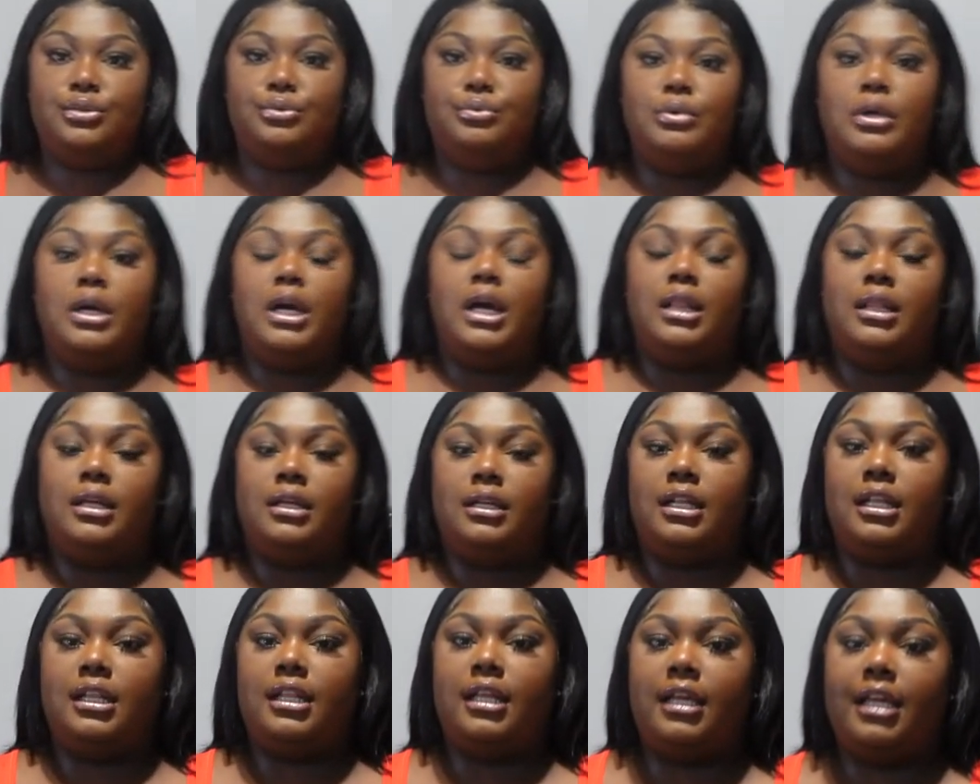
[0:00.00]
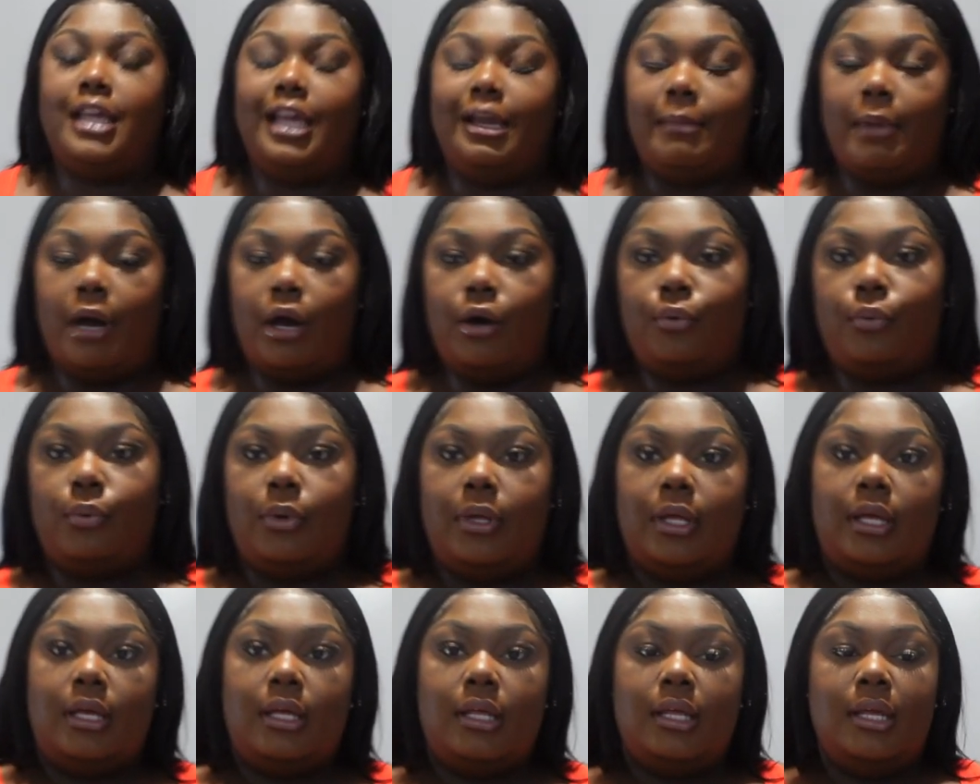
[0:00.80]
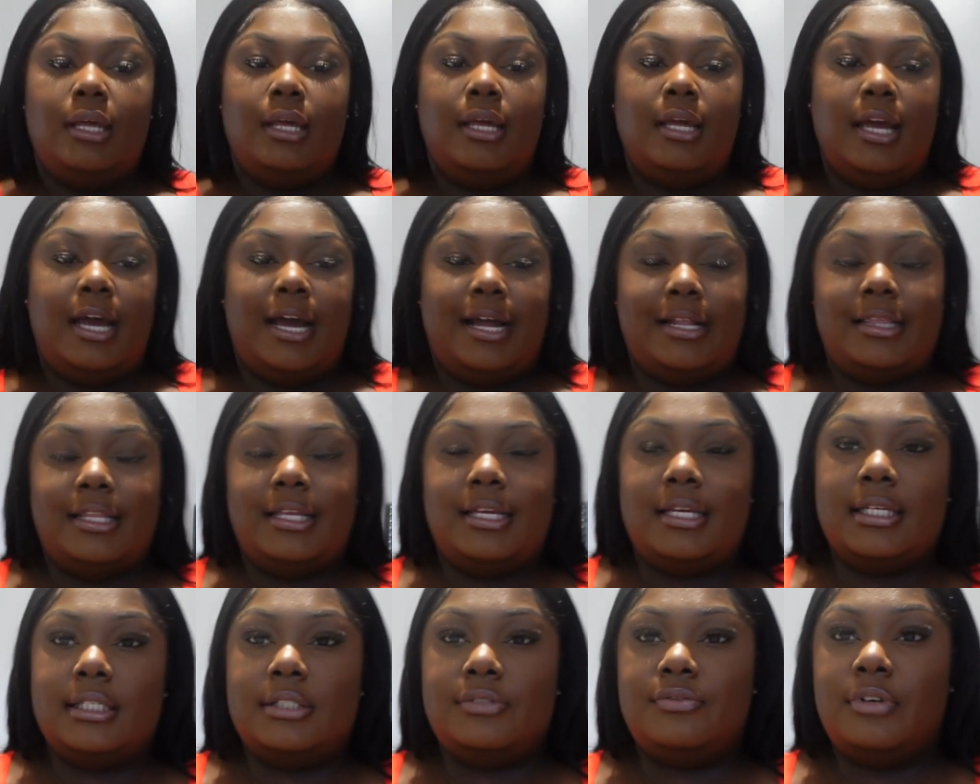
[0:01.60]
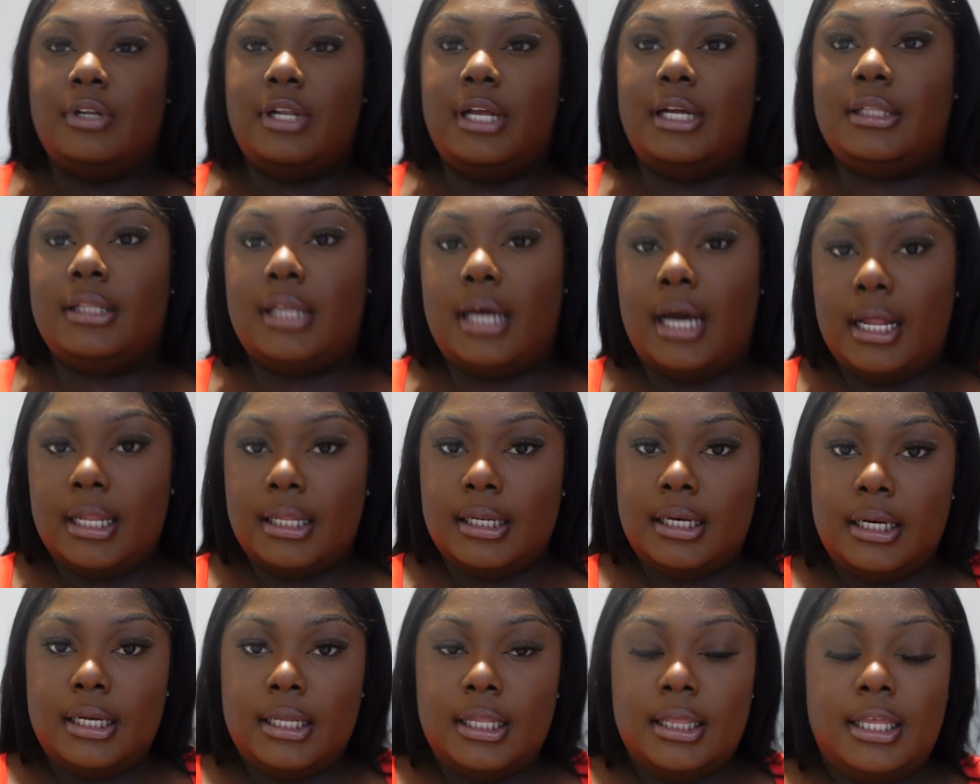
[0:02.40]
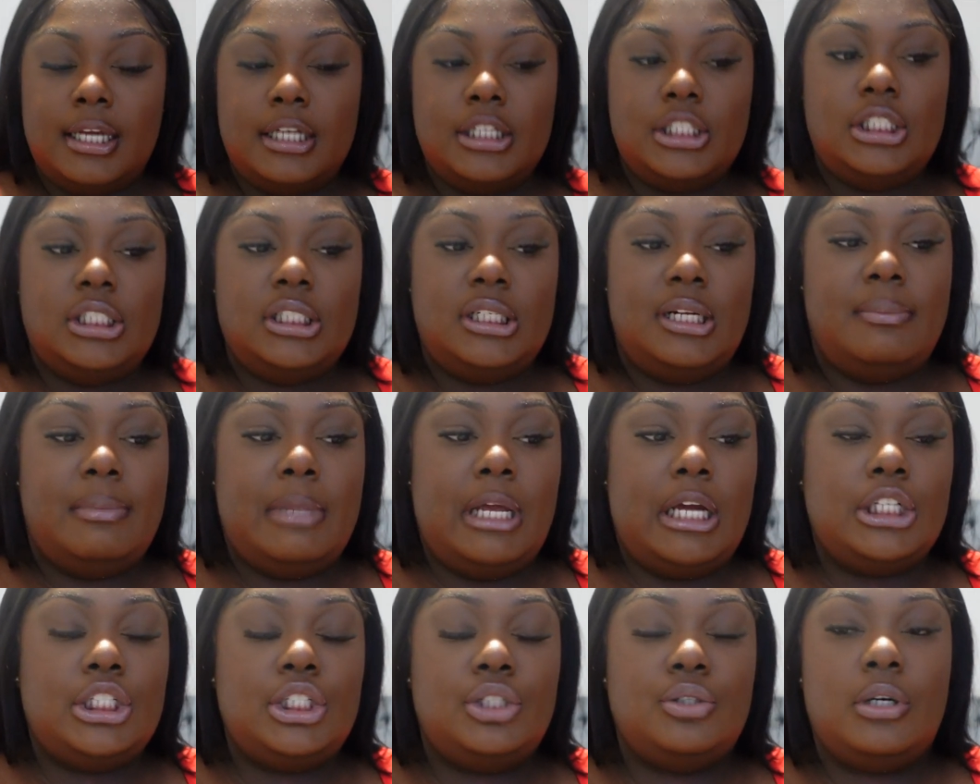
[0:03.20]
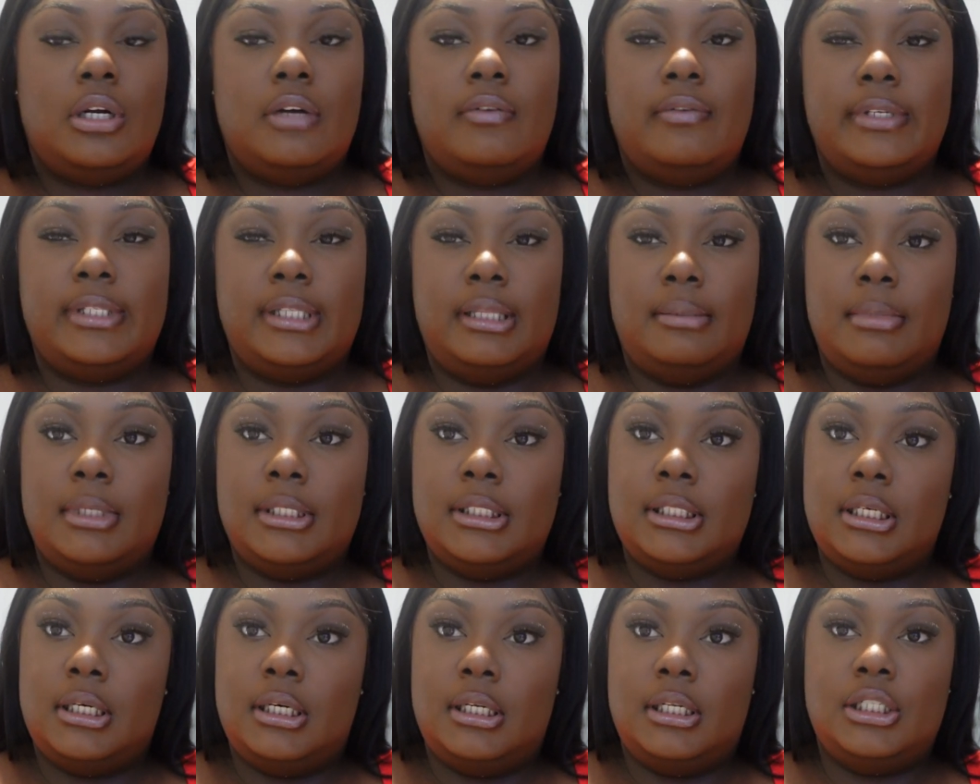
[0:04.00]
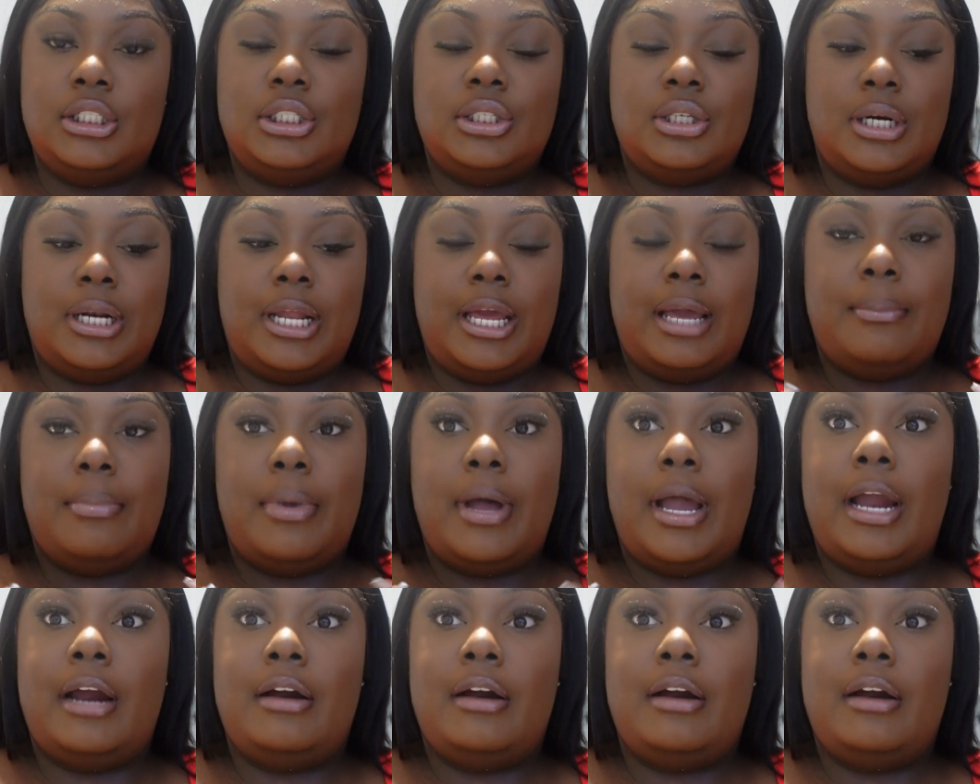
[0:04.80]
new color that they came out with i think it's for like the holiday collection i'm not sure if it's limited edition or not but